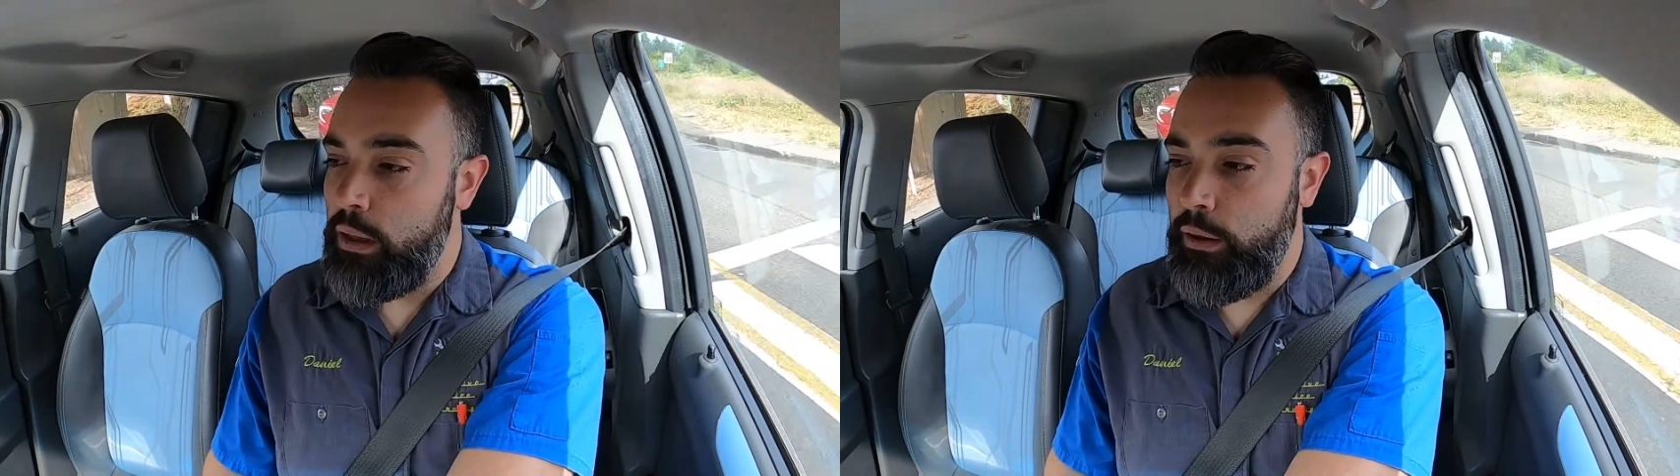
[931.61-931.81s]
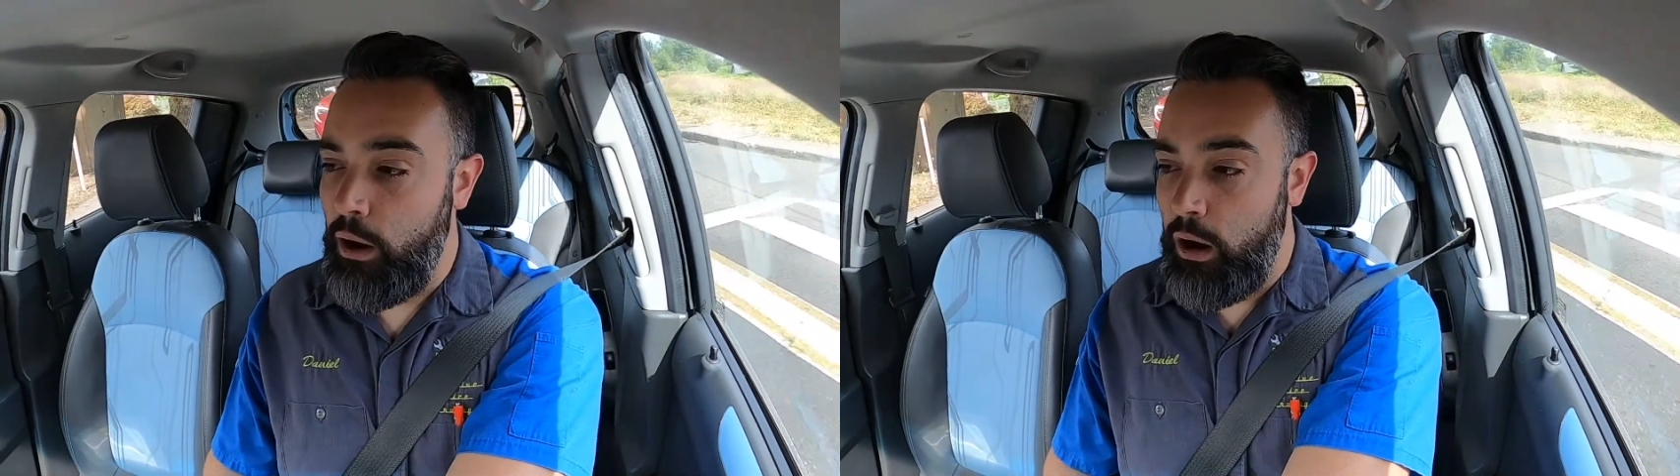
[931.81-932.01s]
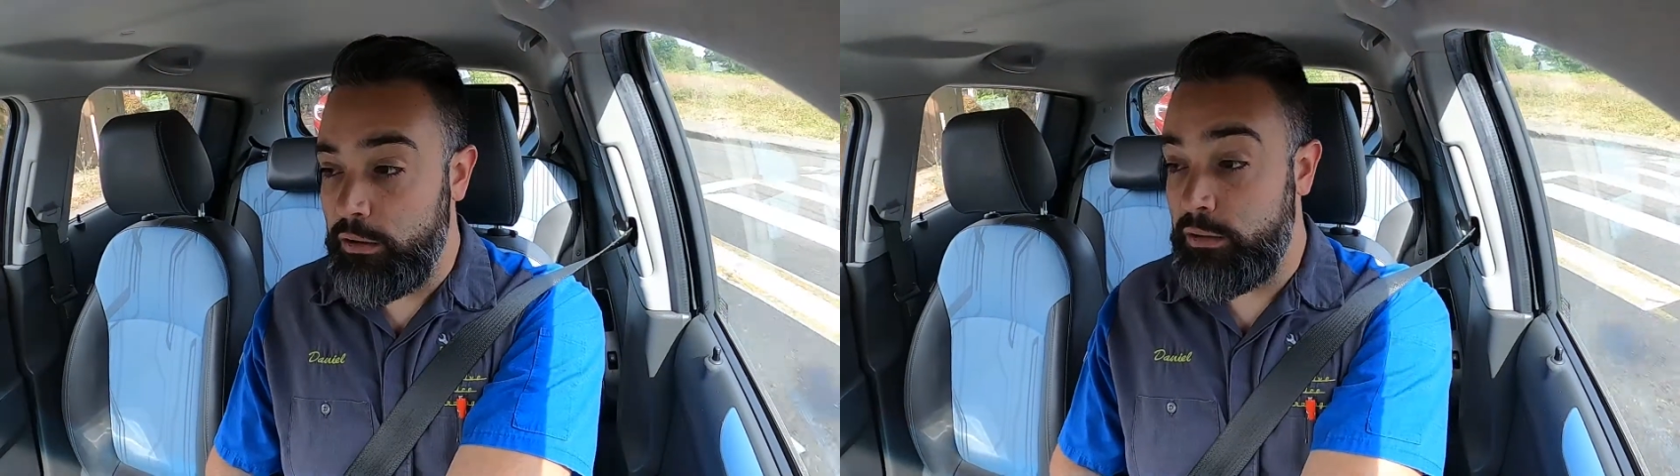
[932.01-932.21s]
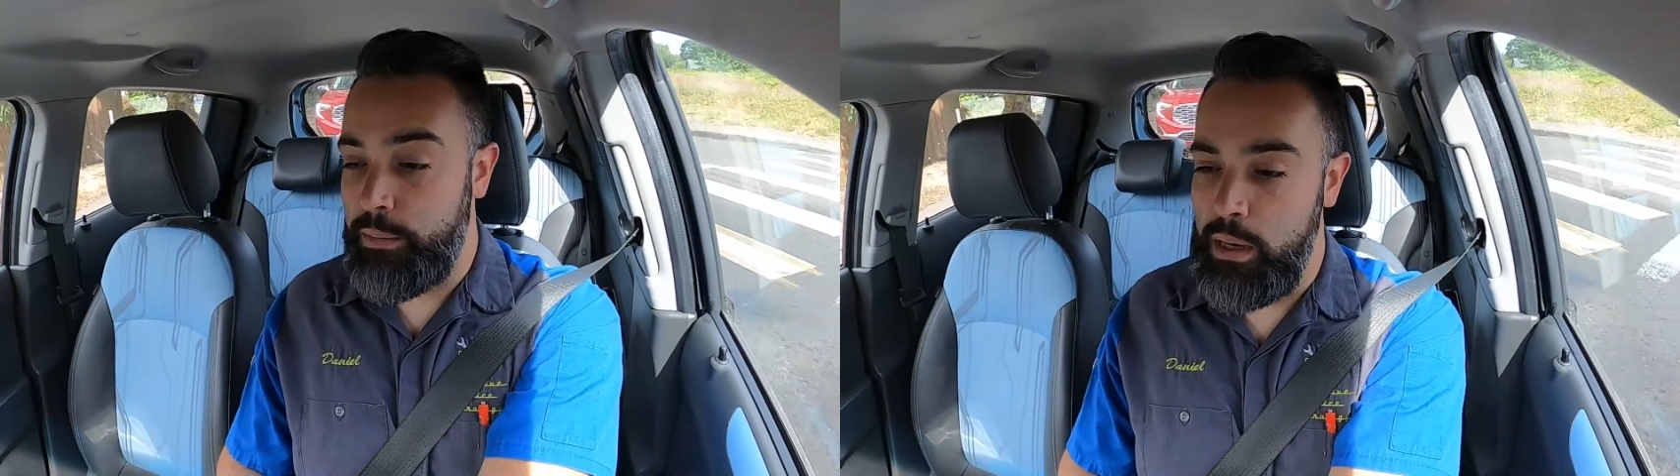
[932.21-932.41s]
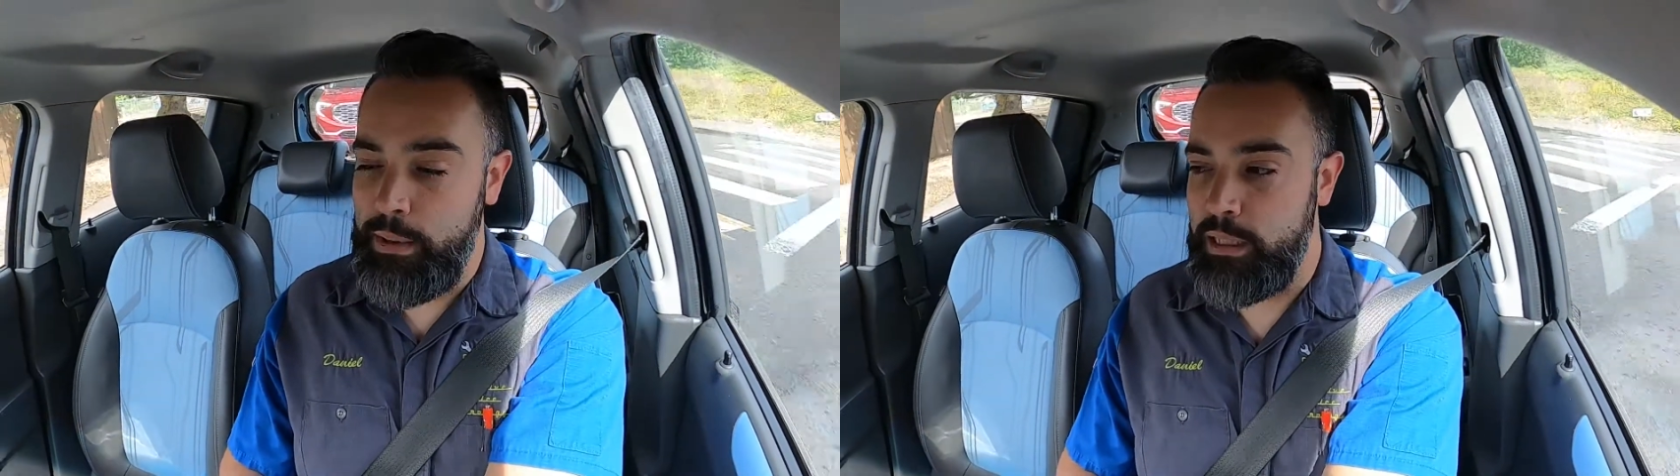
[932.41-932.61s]
There also
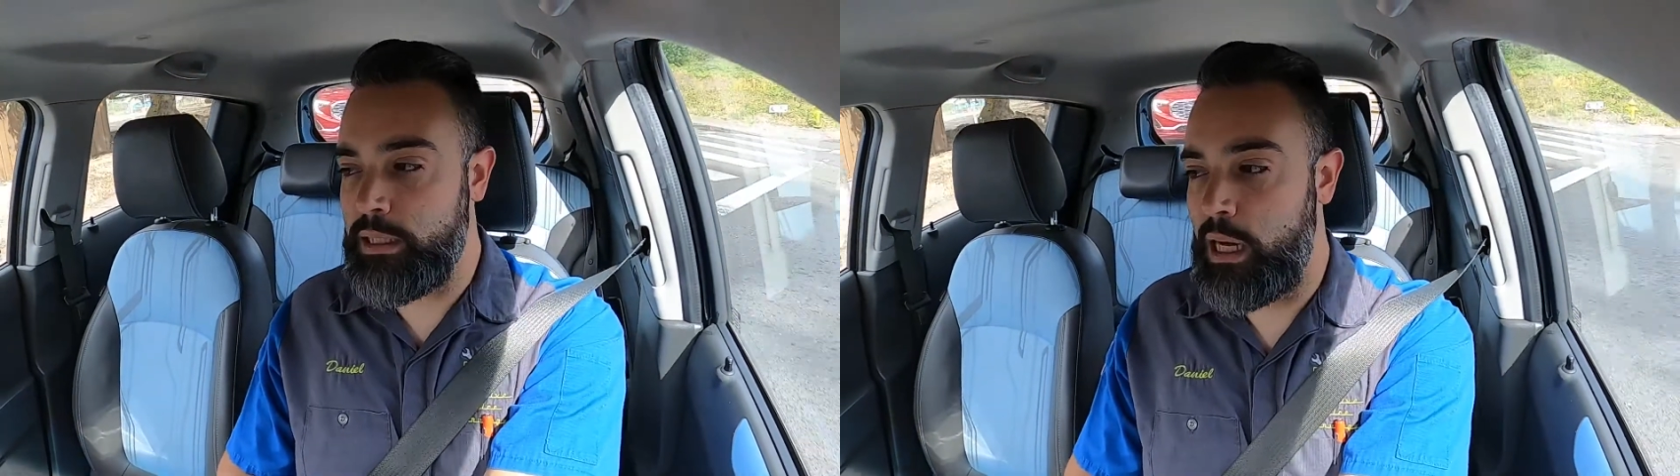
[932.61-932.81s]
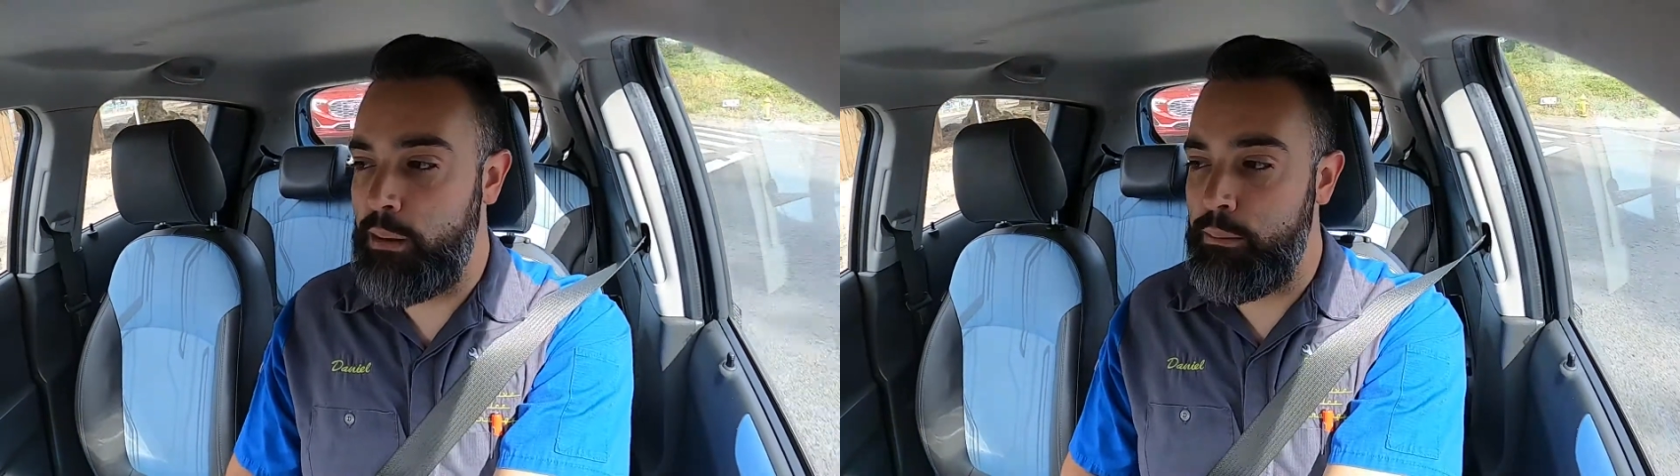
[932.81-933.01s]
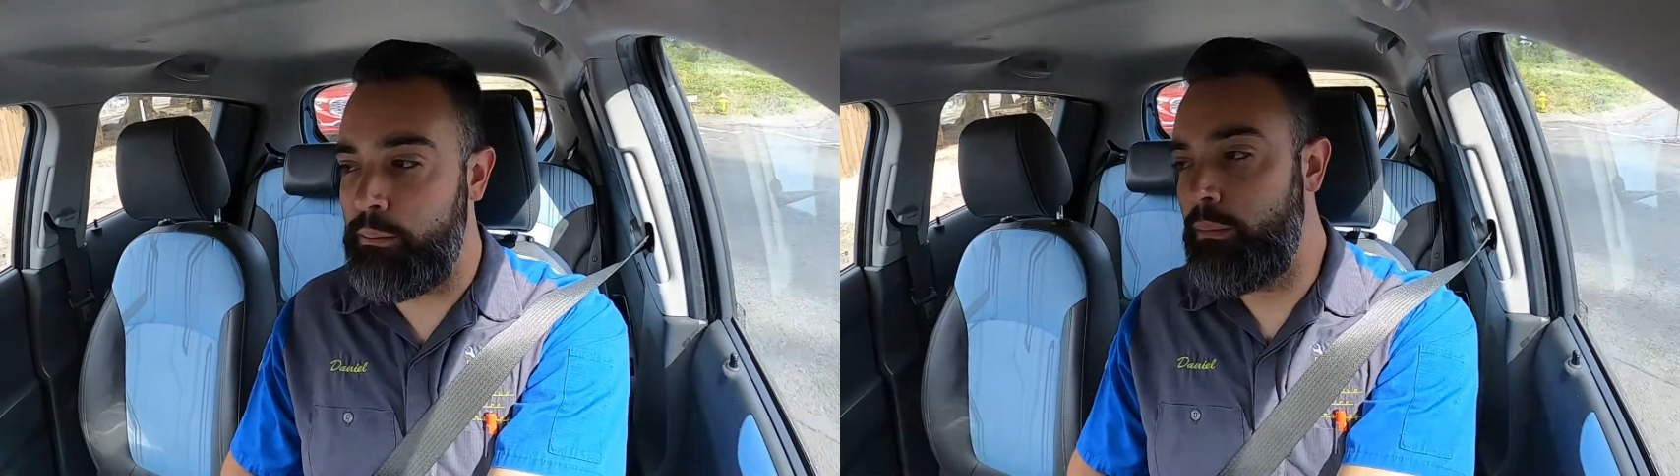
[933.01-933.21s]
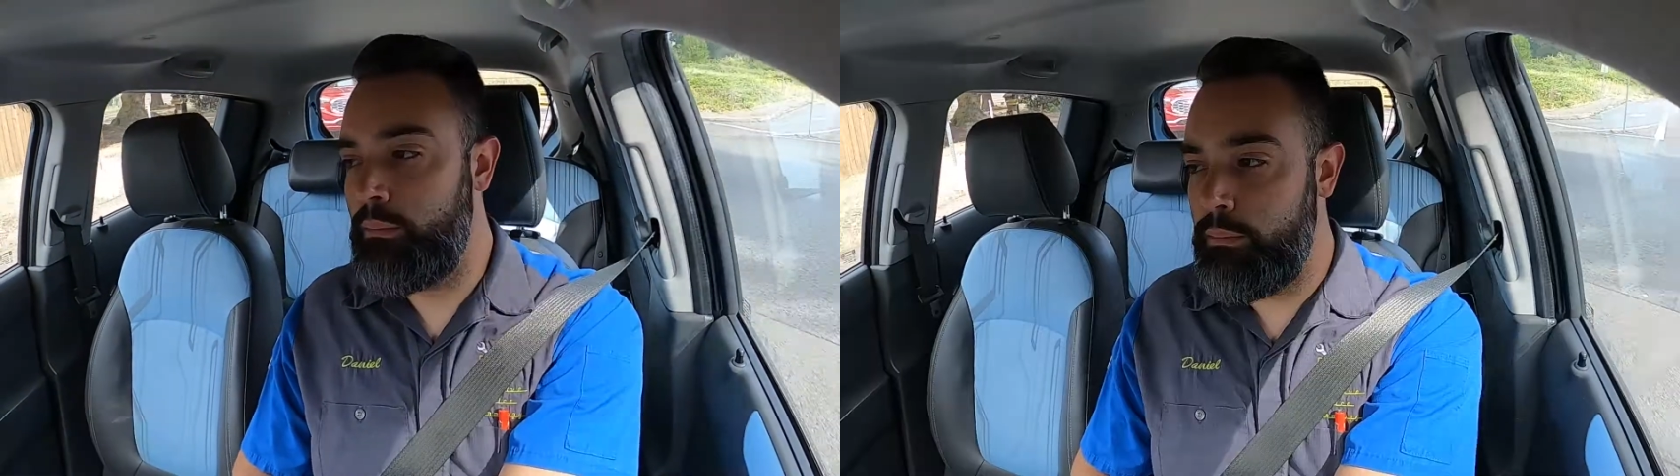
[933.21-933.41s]
may be some